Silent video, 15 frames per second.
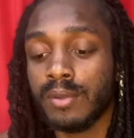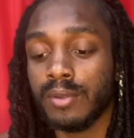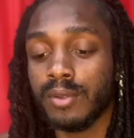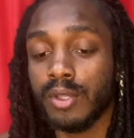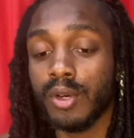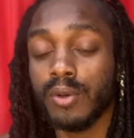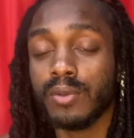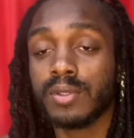
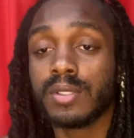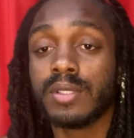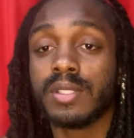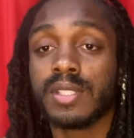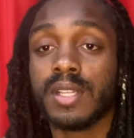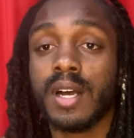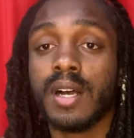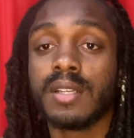those
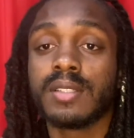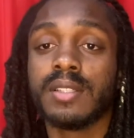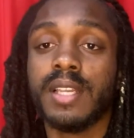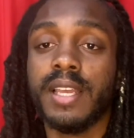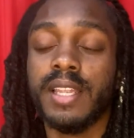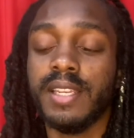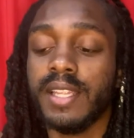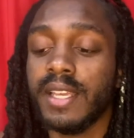stocks
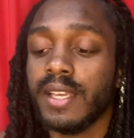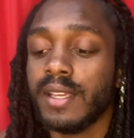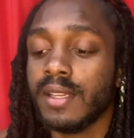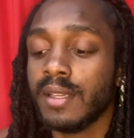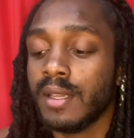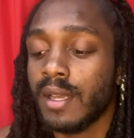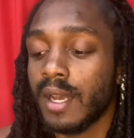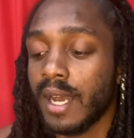and
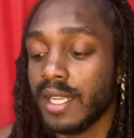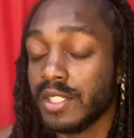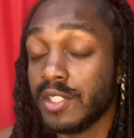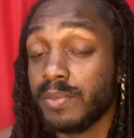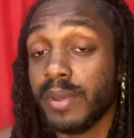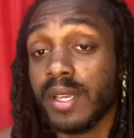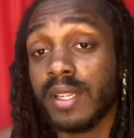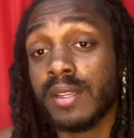then I just
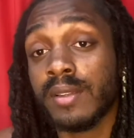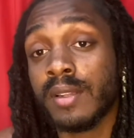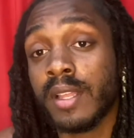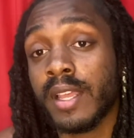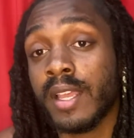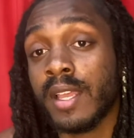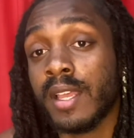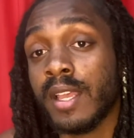been
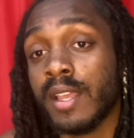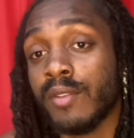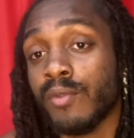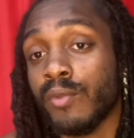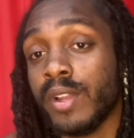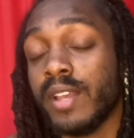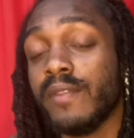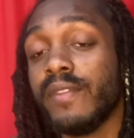
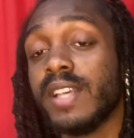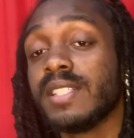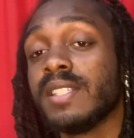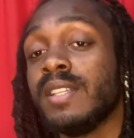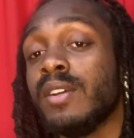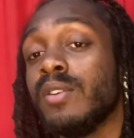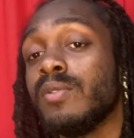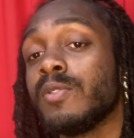reinvesting
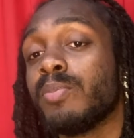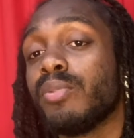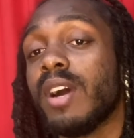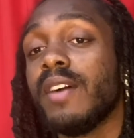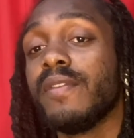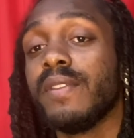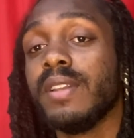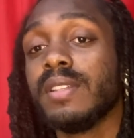those
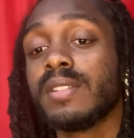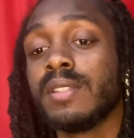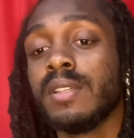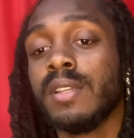profits